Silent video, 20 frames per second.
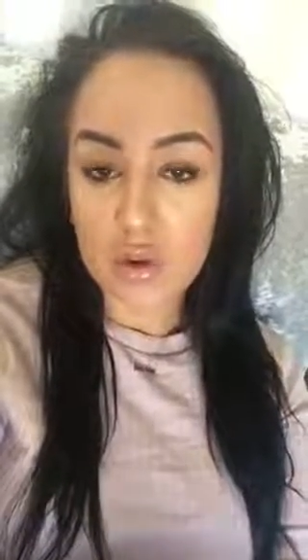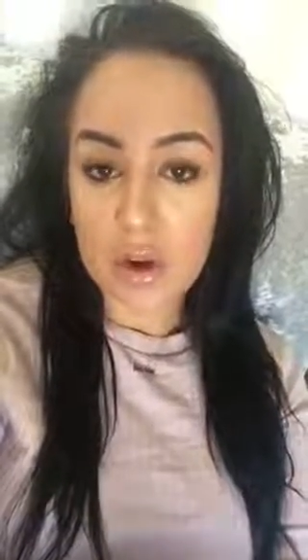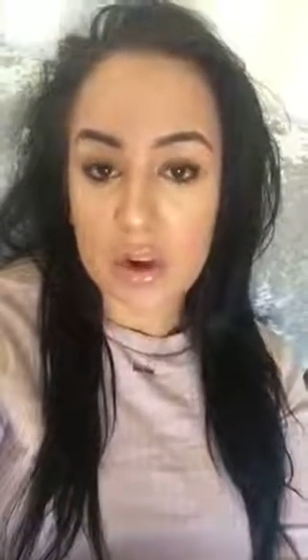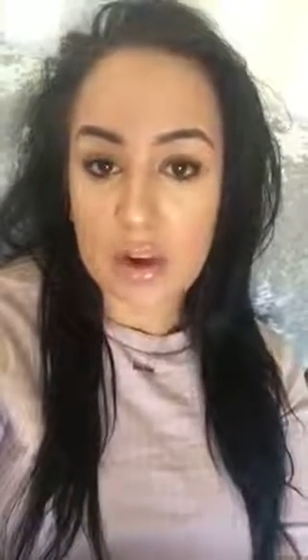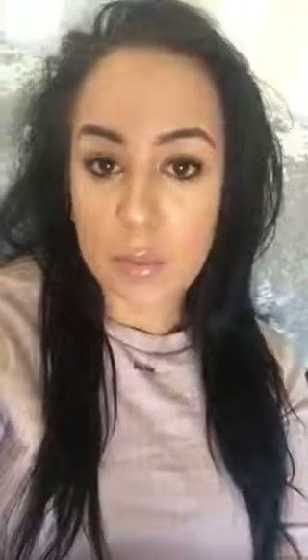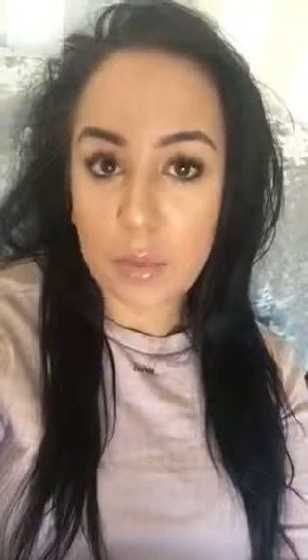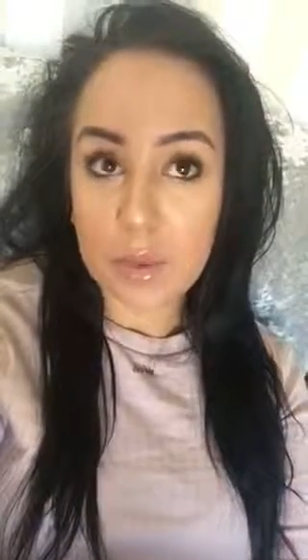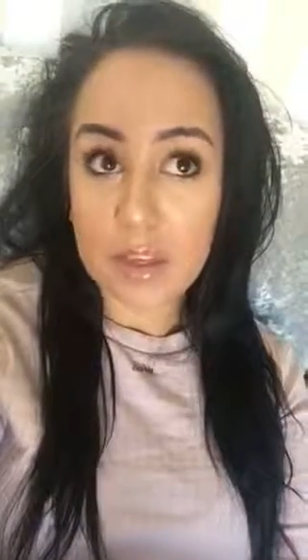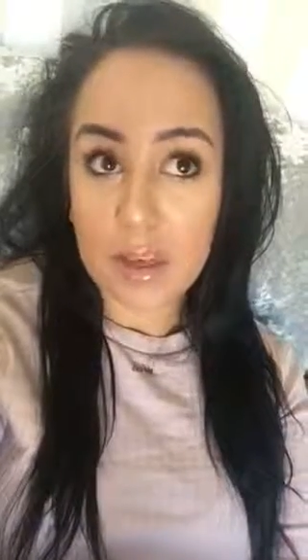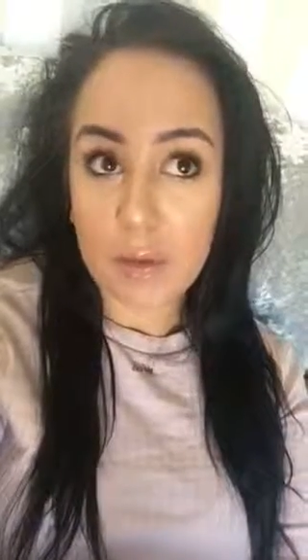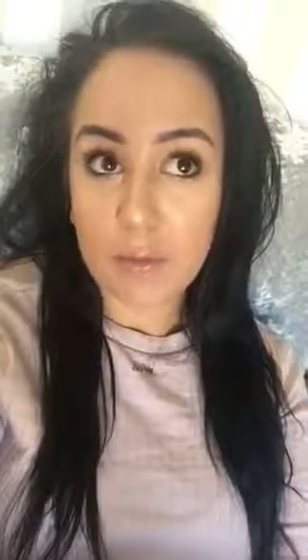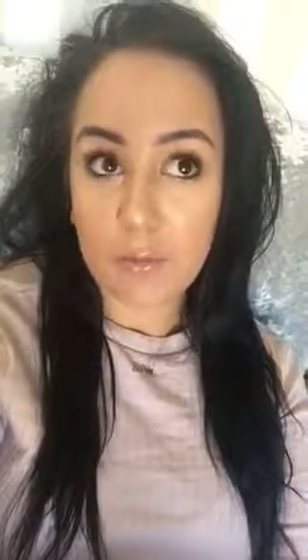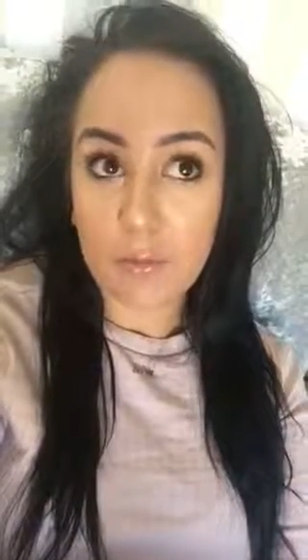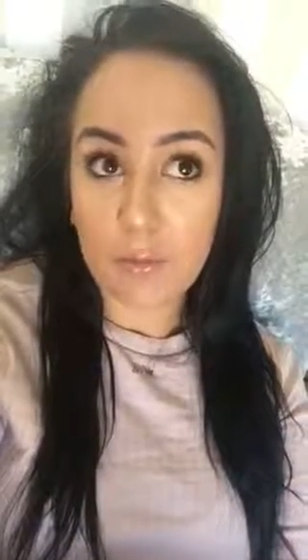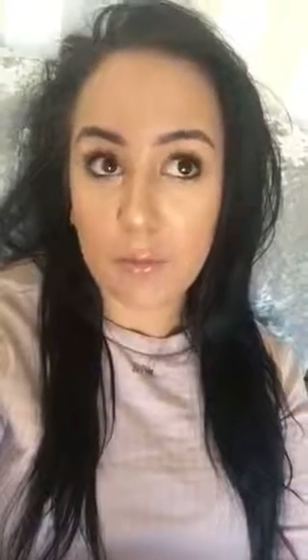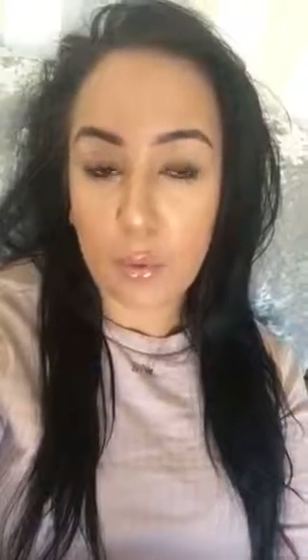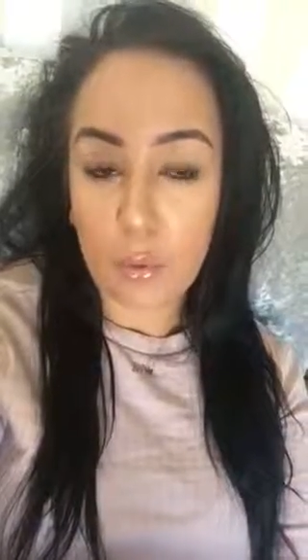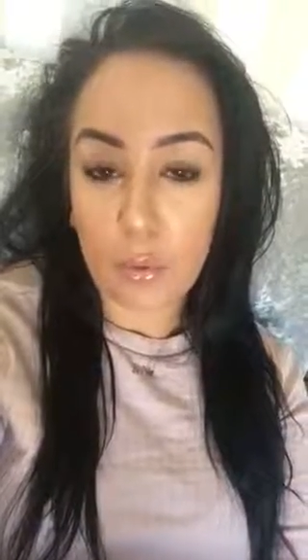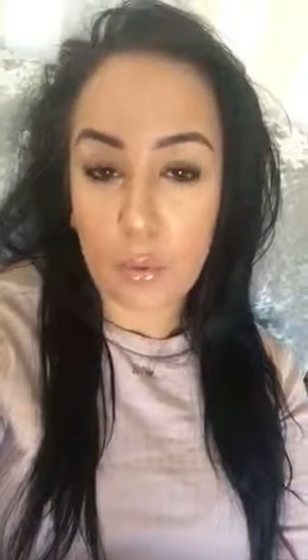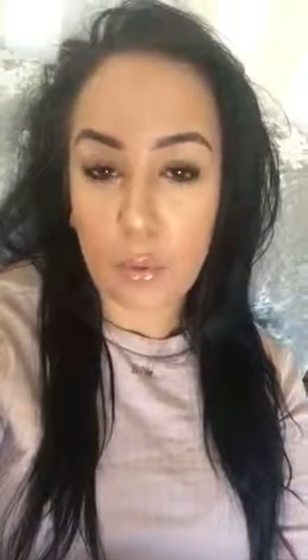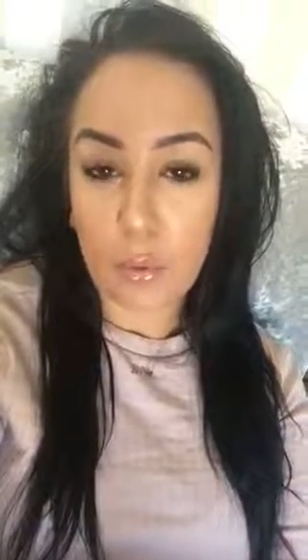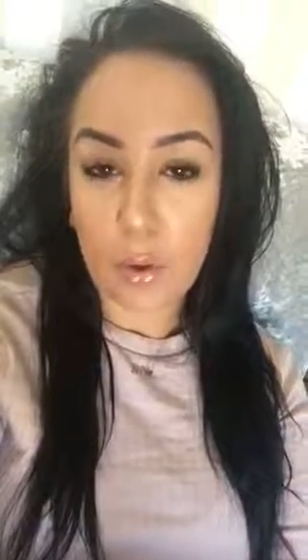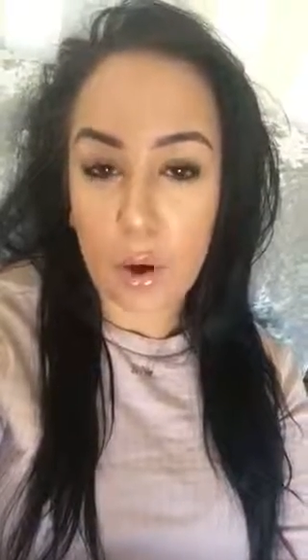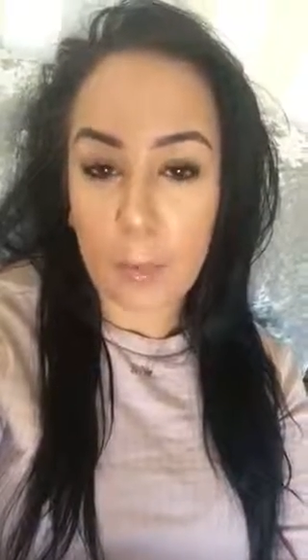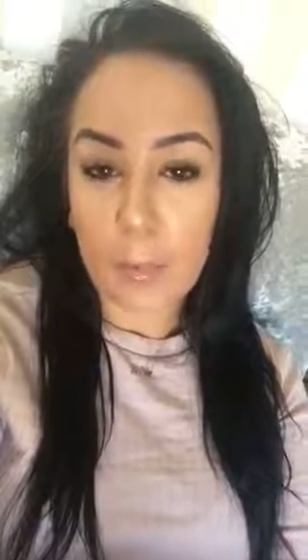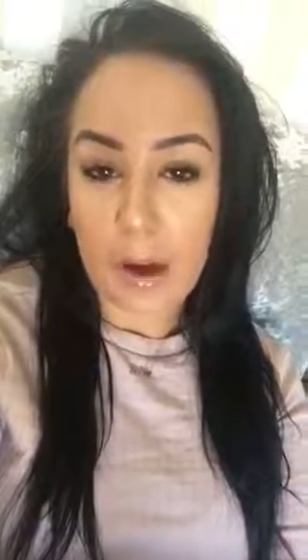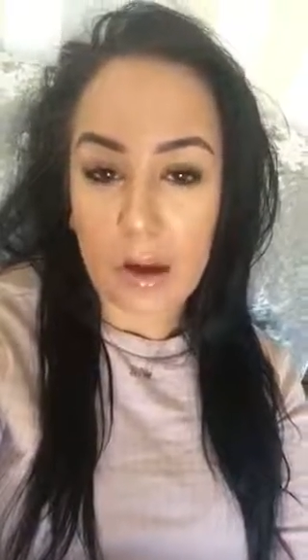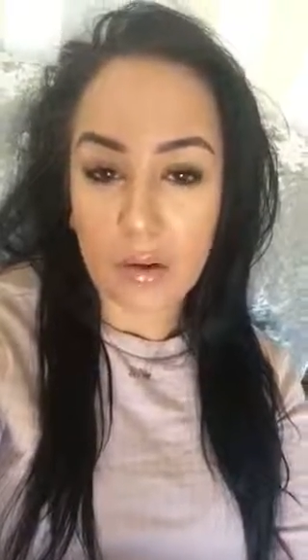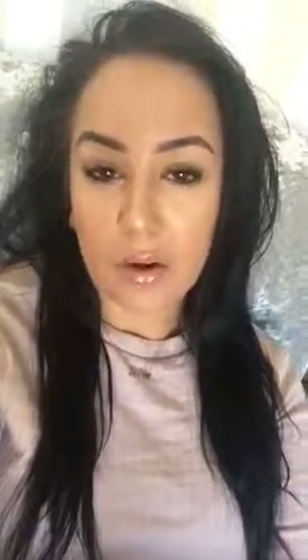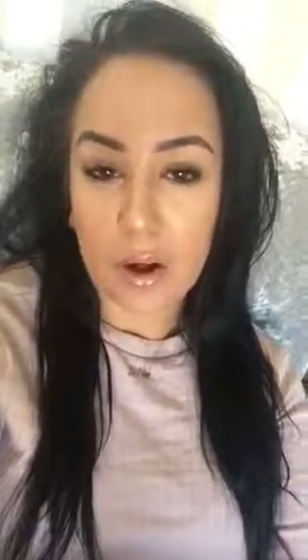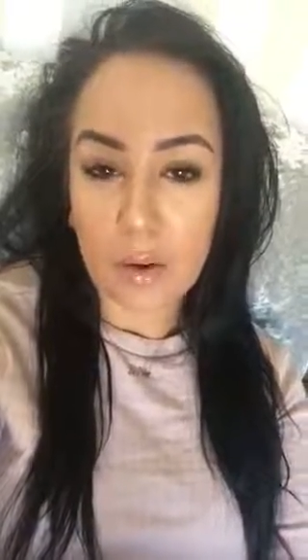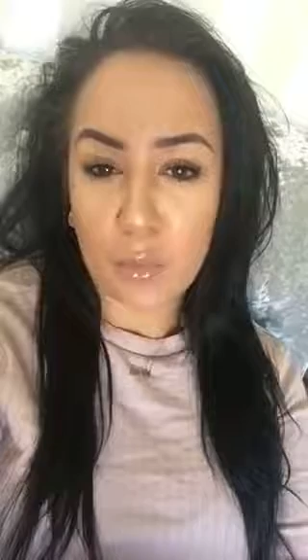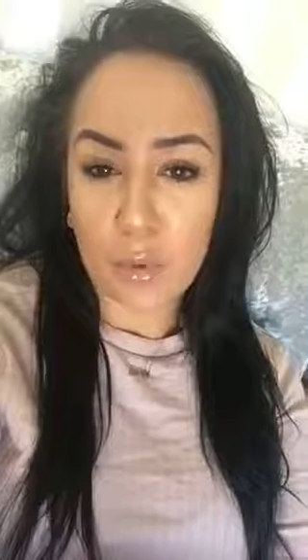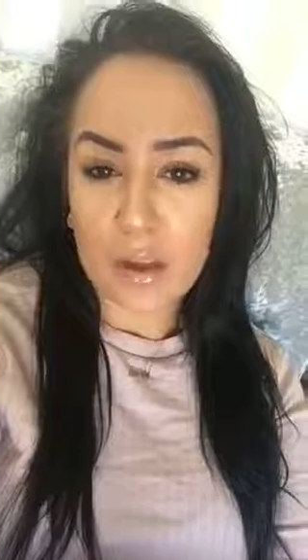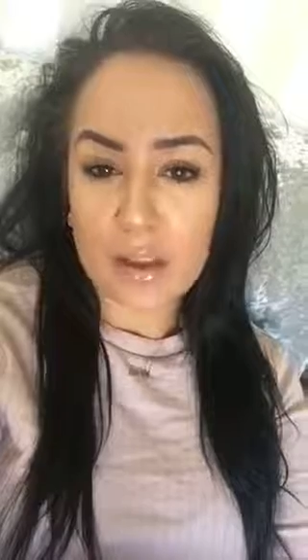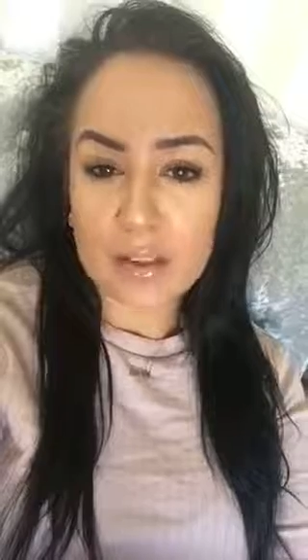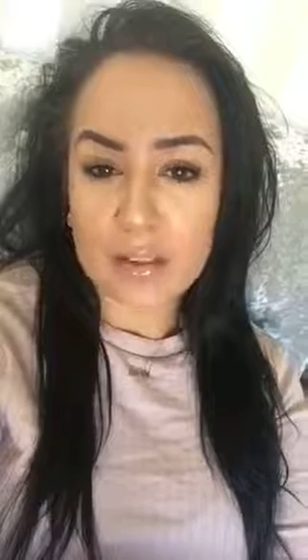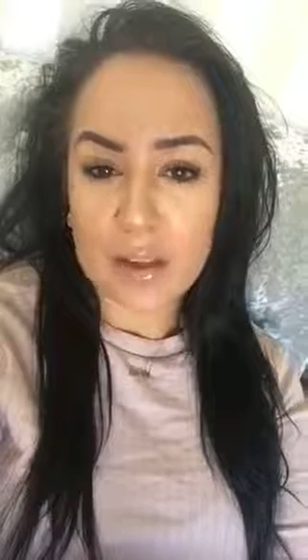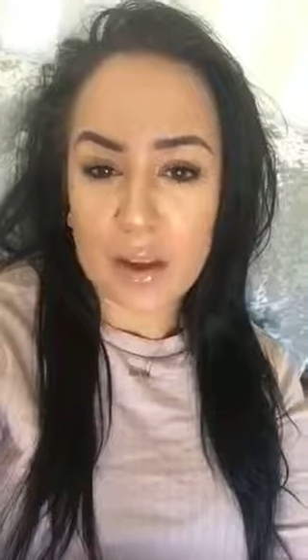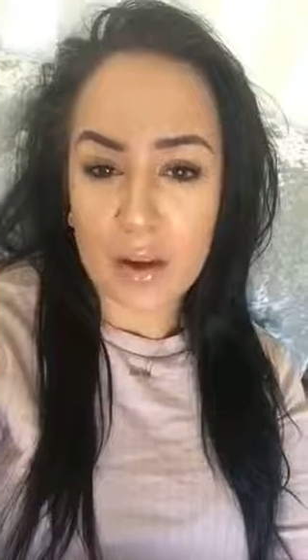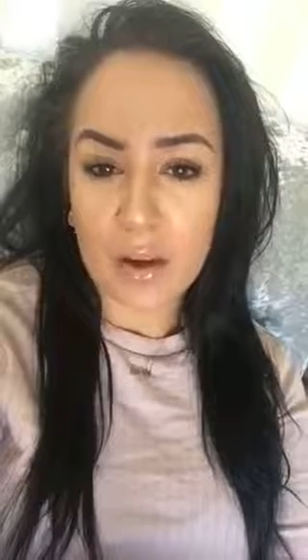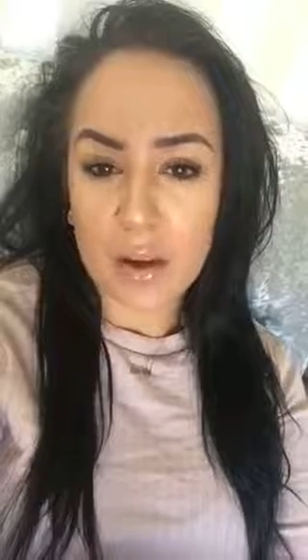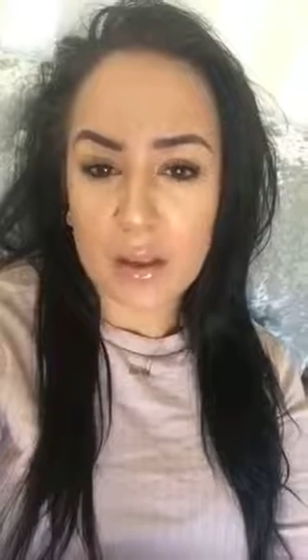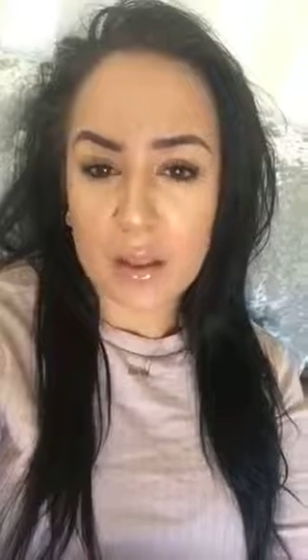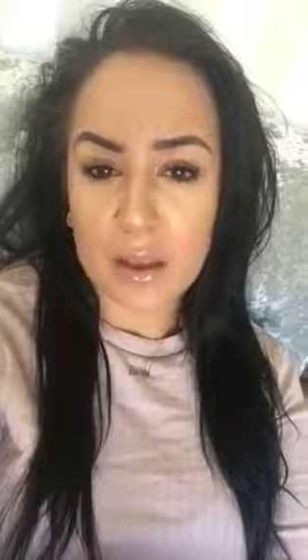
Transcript: training with him for about nine weeks now,